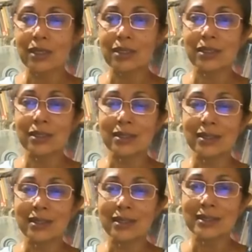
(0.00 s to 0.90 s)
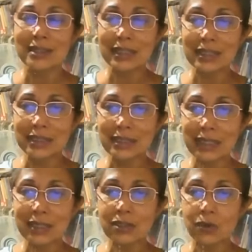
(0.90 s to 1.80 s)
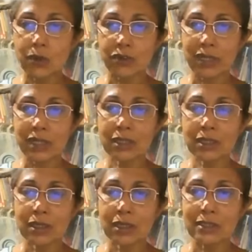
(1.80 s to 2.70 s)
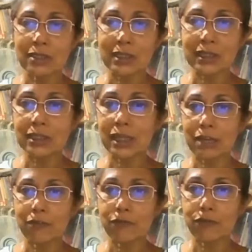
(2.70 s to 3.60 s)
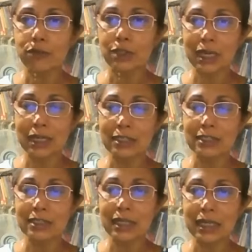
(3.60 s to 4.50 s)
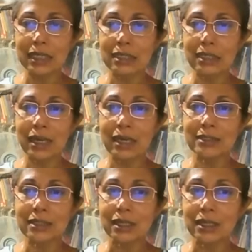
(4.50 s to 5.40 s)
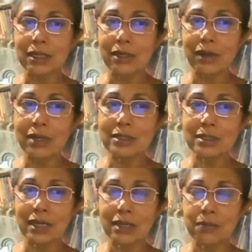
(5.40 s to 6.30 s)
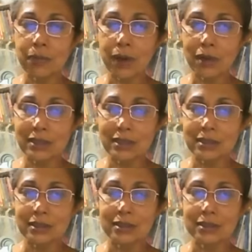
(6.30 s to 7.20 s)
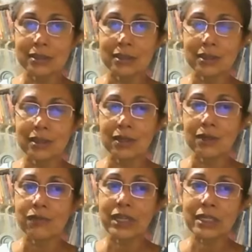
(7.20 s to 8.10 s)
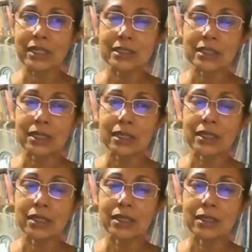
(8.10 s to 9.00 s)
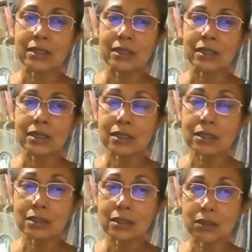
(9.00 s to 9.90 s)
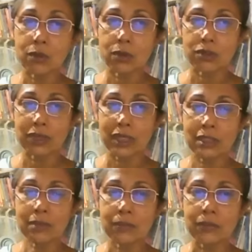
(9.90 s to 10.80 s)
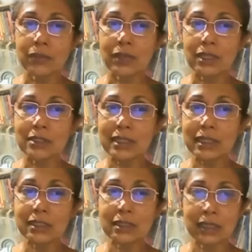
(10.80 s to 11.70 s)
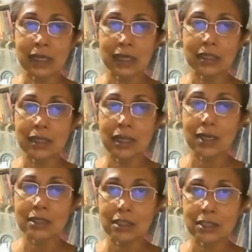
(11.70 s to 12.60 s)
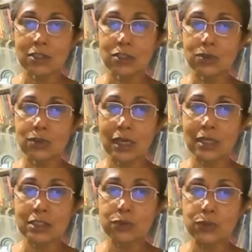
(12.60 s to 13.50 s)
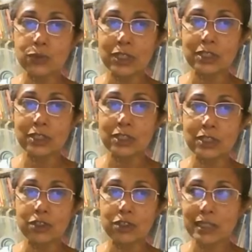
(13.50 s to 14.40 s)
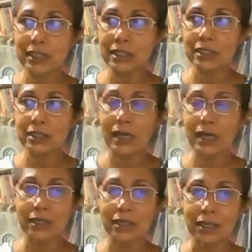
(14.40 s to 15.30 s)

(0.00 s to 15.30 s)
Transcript: In the second quatrain, the second and fourth lines end as grass and pass. Whereas in the third quatrain, the last words of the second and